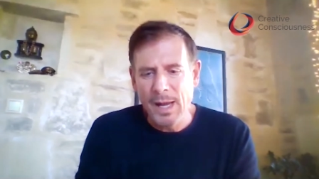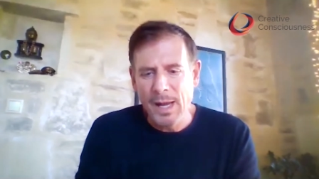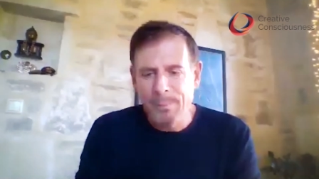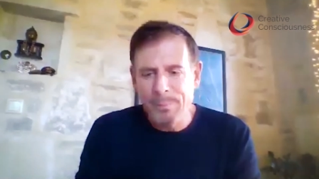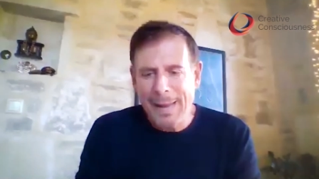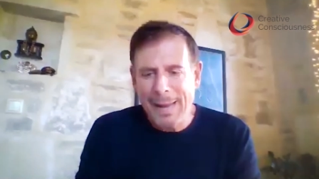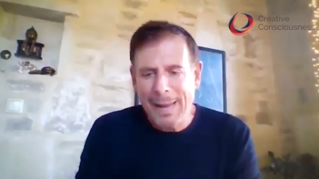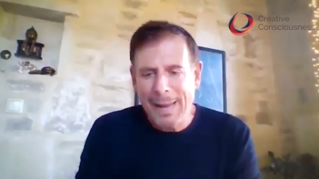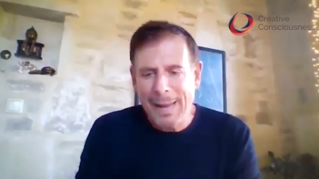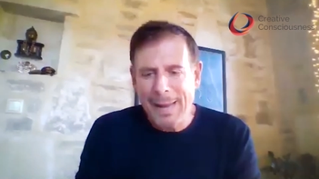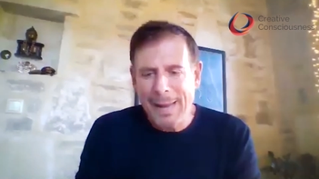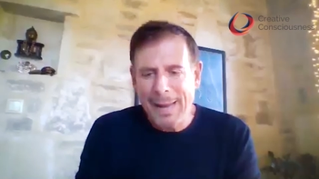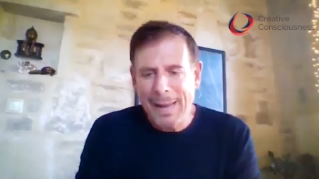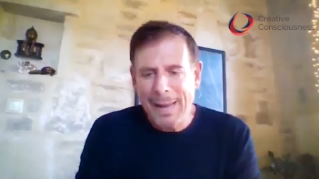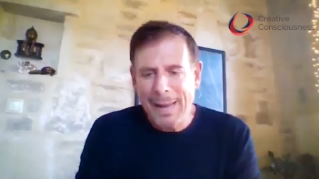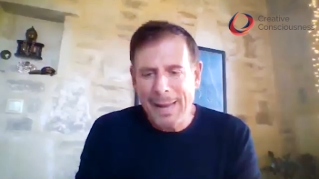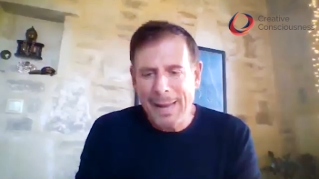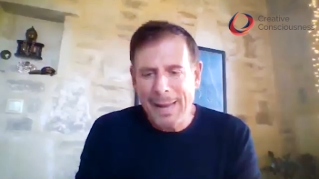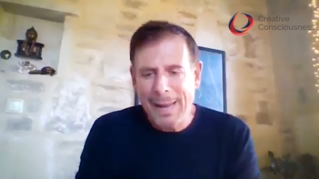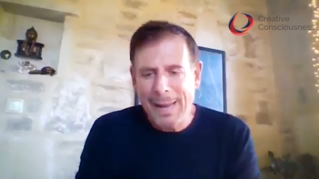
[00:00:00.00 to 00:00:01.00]

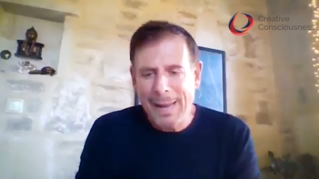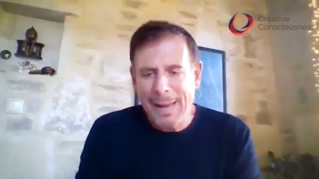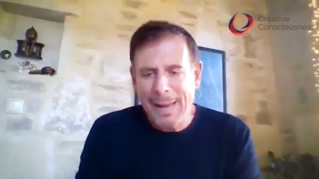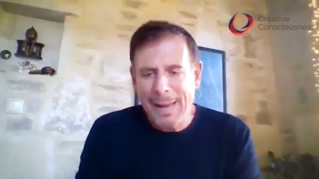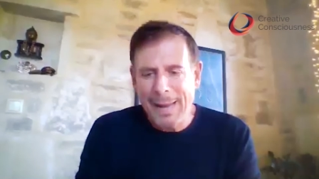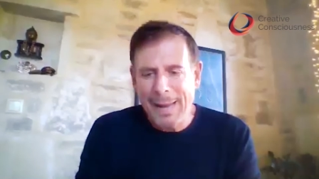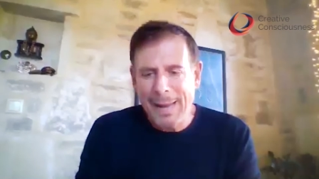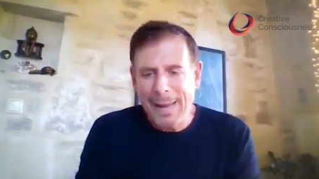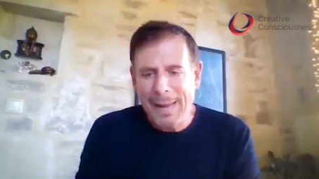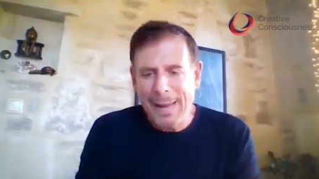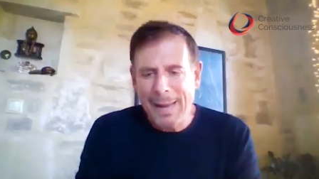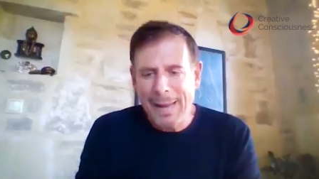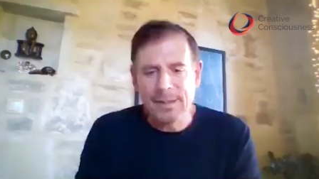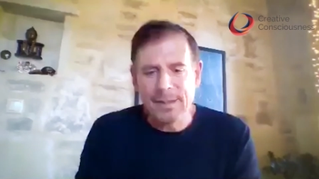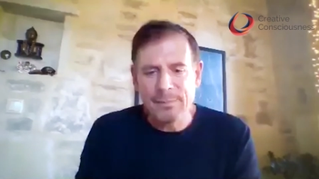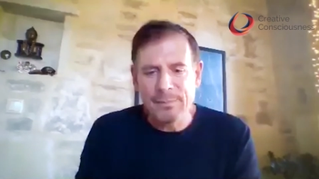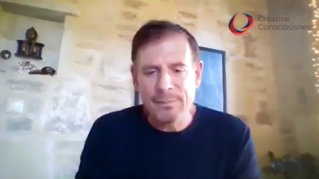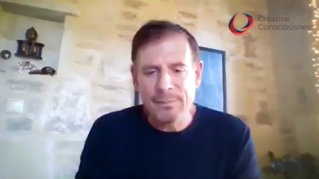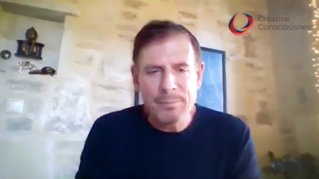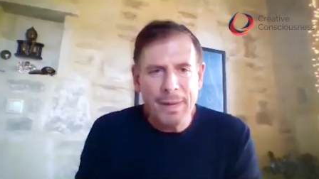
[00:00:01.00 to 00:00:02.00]
pain,
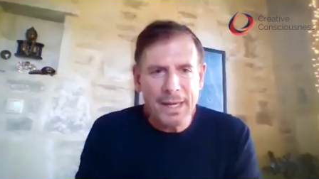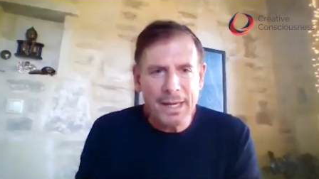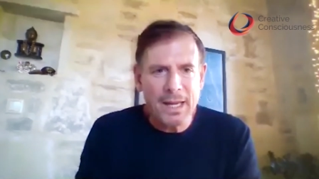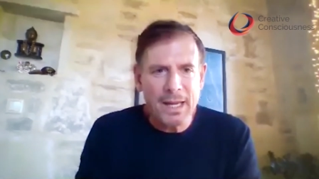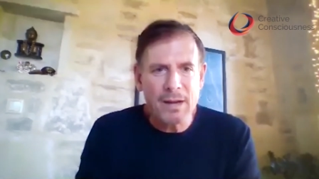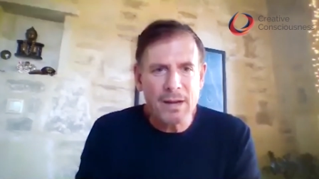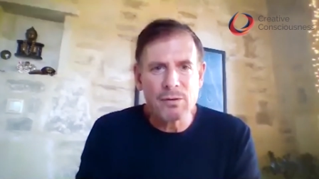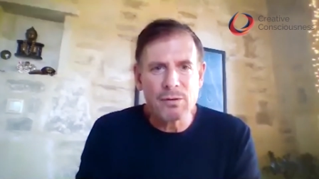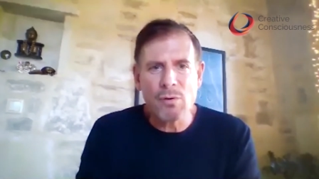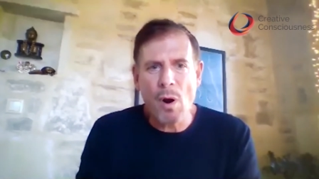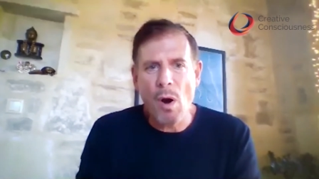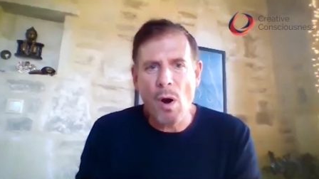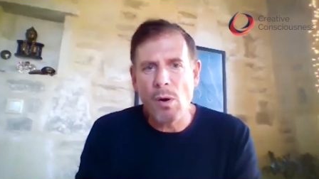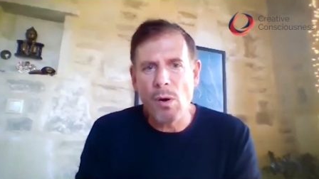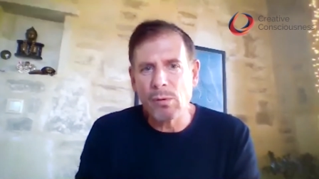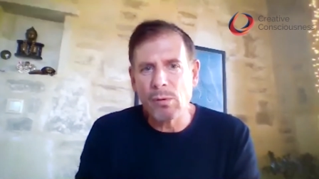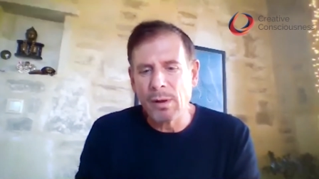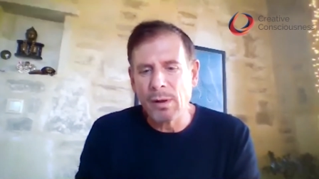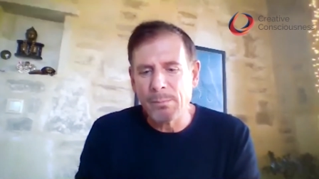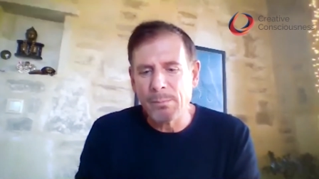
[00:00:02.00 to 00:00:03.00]
um, making
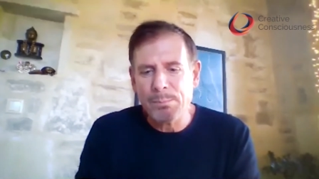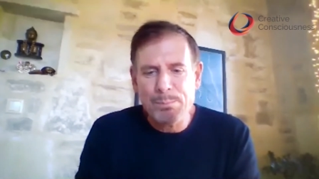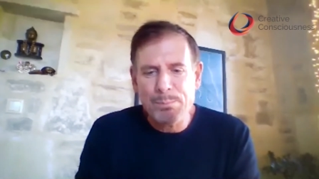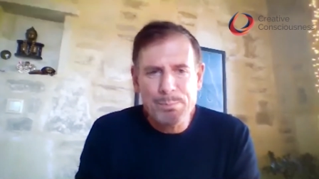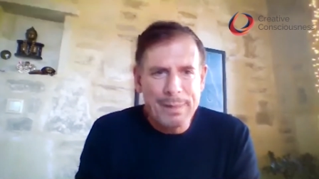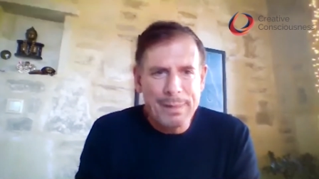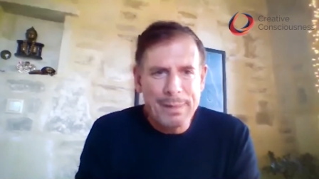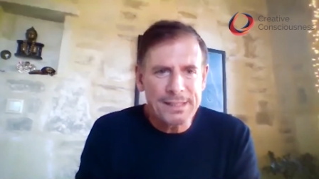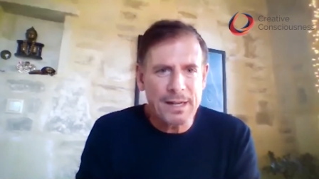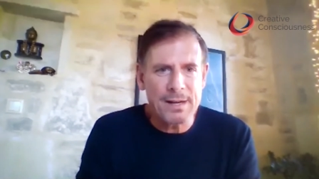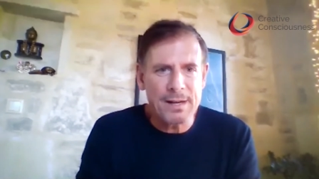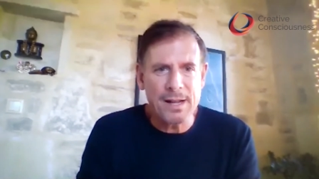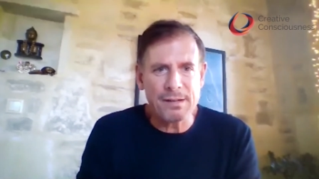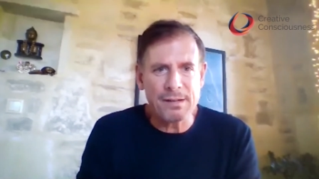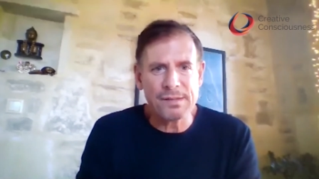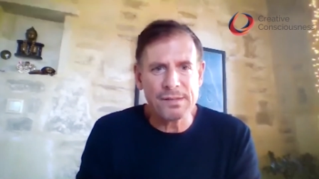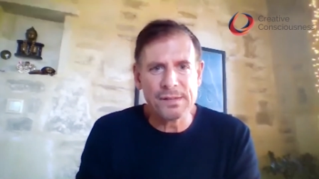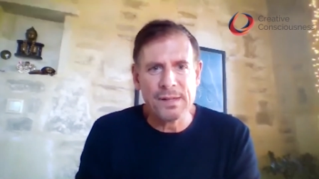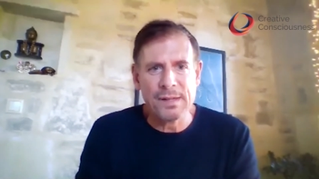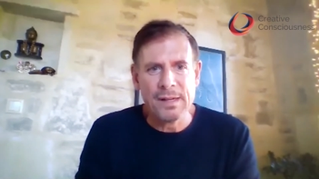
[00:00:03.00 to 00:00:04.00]
wrong,
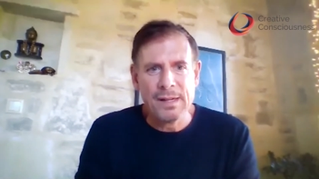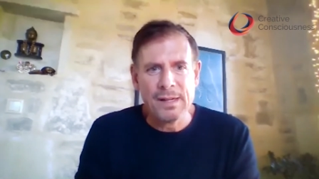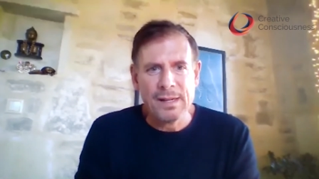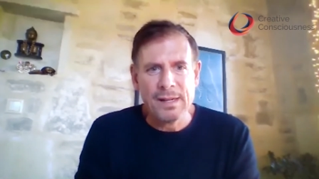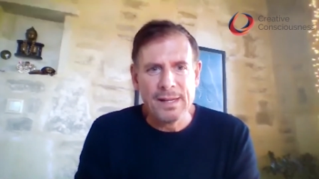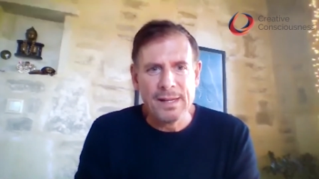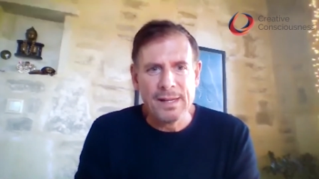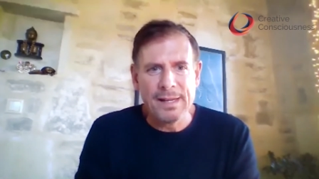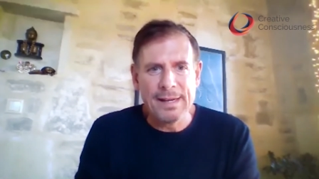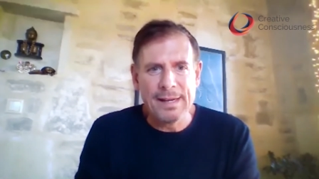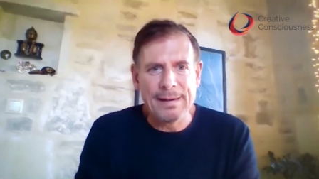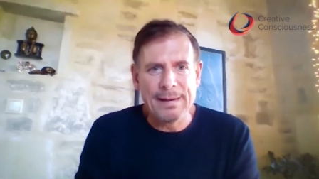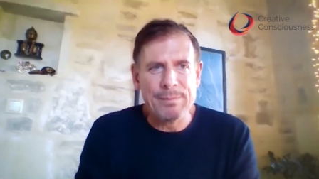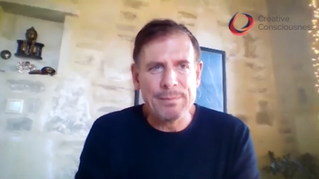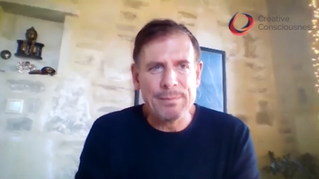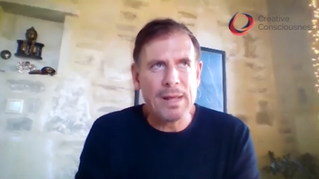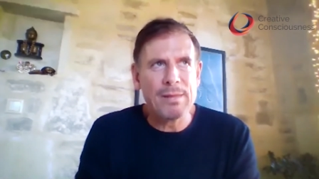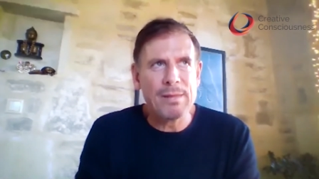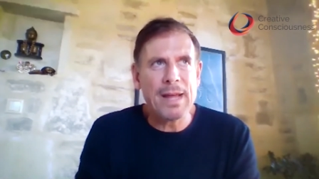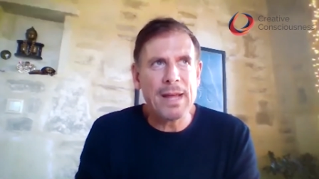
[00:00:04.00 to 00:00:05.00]
bitterness, uh,
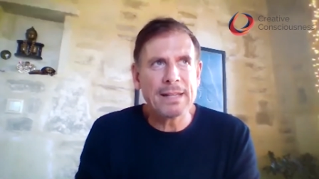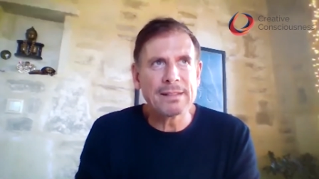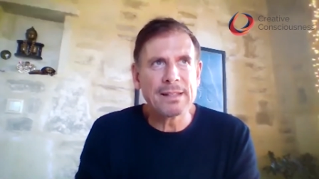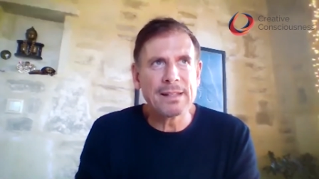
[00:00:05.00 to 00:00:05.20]
that